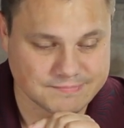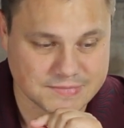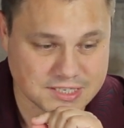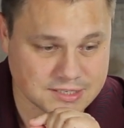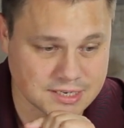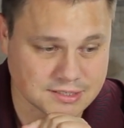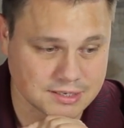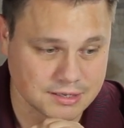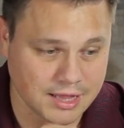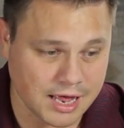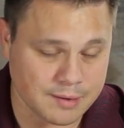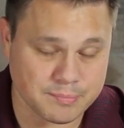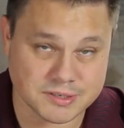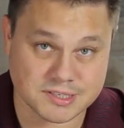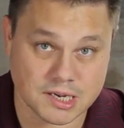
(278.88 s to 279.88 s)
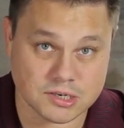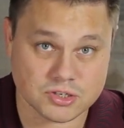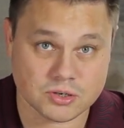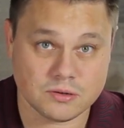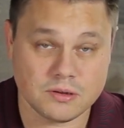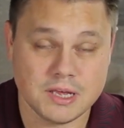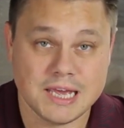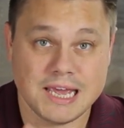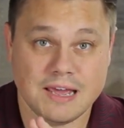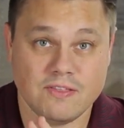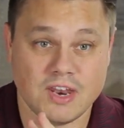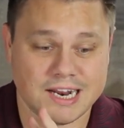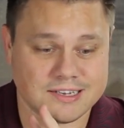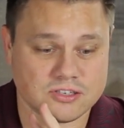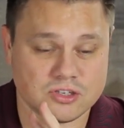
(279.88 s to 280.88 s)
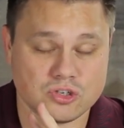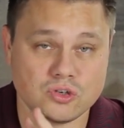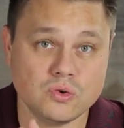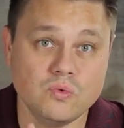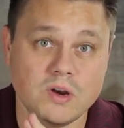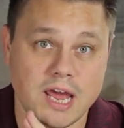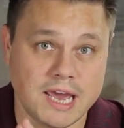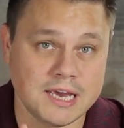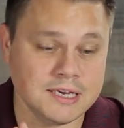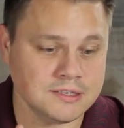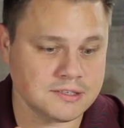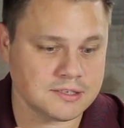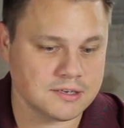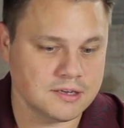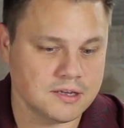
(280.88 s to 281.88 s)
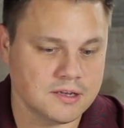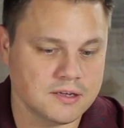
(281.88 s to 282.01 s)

this has a lot of potential in the next two days